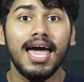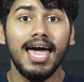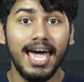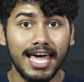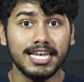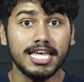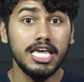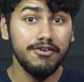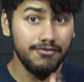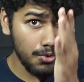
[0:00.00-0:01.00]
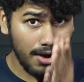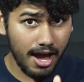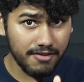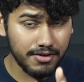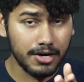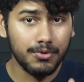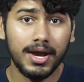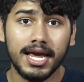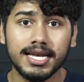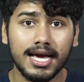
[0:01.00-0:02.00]
And if you have a
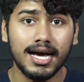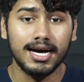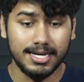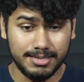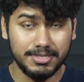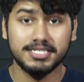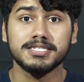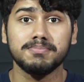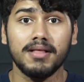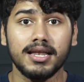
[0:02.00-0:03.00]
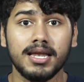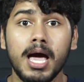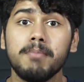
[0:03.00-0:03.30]
great business plan,